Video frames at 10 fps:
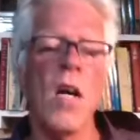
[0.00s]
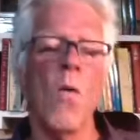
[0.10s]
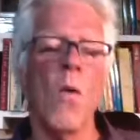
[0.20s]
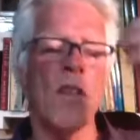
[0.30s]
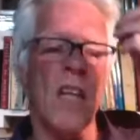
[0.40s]

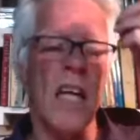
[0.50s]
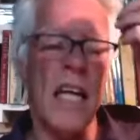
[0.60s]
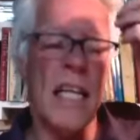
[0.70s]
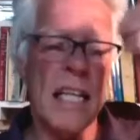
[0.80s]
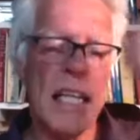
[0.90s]
was
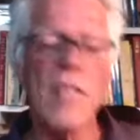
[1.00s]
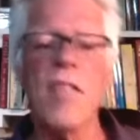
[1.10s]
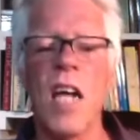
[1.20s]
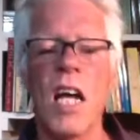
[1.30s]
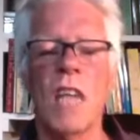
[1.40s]
at
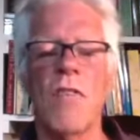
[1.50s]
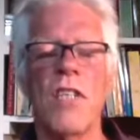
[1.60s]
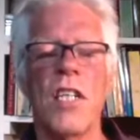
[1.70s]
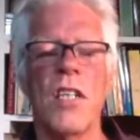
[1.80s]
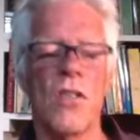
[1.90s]
least 100
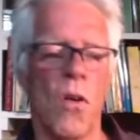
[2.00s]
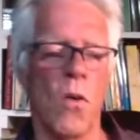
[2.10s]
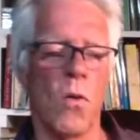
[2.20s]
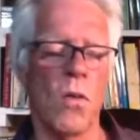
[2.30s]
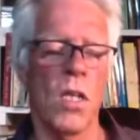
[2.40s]
years old.